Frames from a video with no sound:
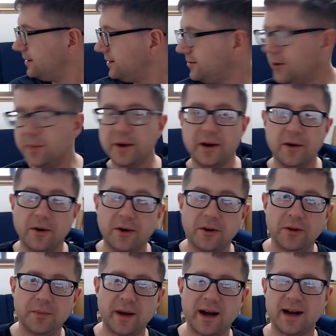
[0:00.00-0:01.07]
You open an
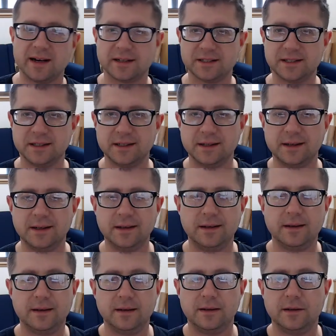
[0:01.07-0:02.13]
old box.
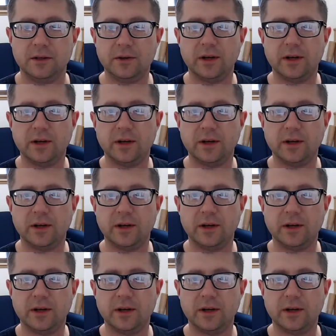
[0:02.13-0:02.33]
You